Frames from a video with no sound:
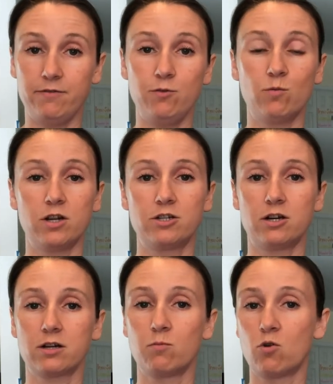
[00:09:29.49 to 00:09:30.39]
if you want to
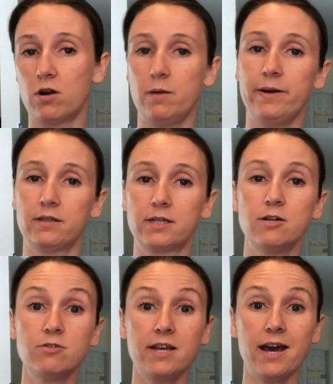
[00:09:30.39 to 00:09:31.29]
talk more about the
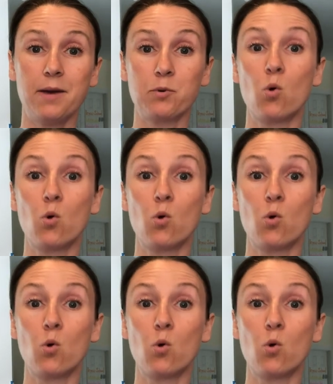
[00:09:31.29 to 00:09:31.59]
Cozy app,